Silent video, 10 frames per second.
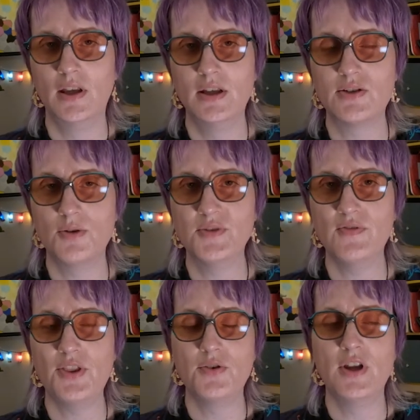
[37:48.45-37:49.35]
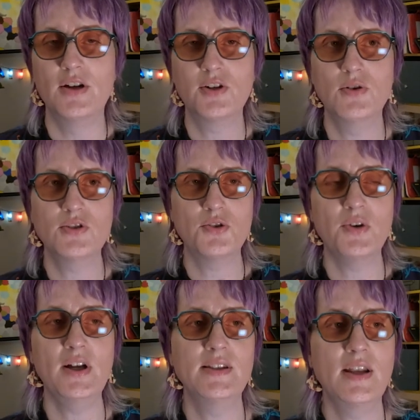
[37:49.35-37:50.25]
In terms of other non-coaster
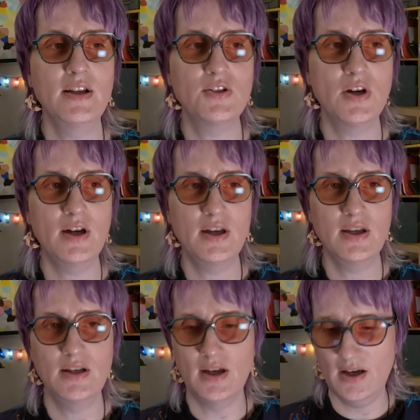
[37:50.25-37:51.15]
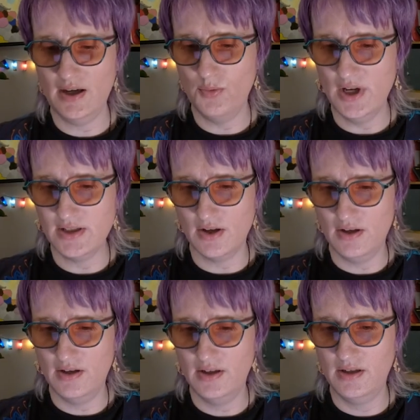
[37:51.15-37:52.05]
rides that I tried, I went
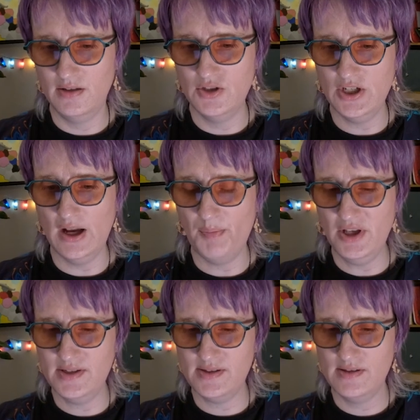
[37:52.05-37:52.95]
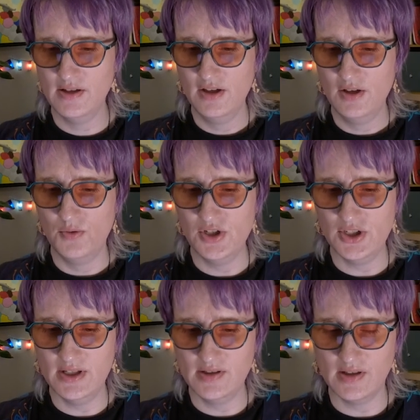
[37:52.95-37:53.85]
on Chiapas, which
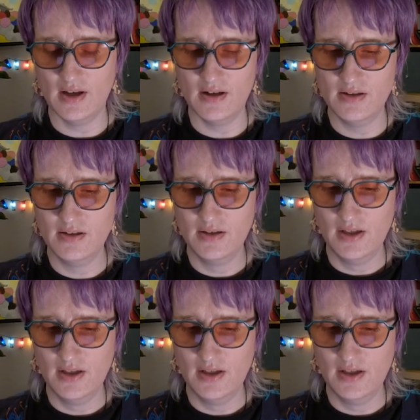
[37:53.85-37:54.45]
is a